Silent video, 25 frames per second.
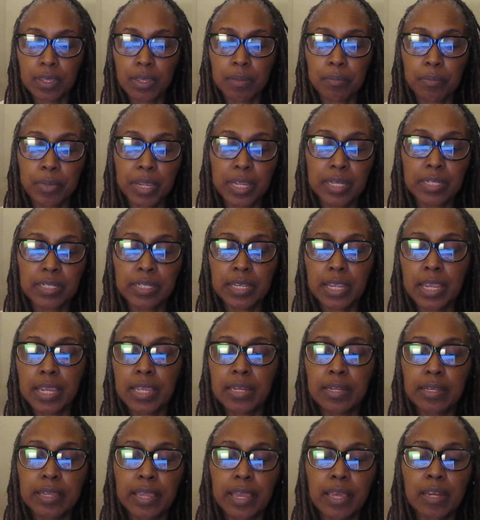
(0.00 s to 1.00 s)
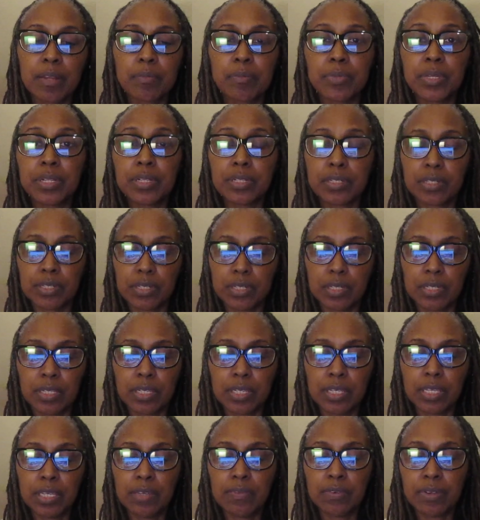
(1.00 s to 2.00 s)
Maintain accountability.
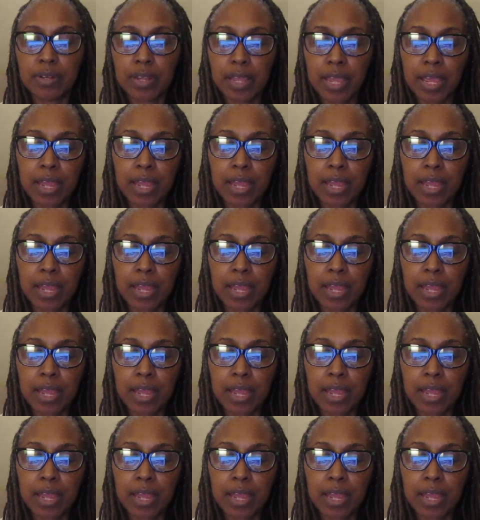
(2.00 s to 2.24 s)
Even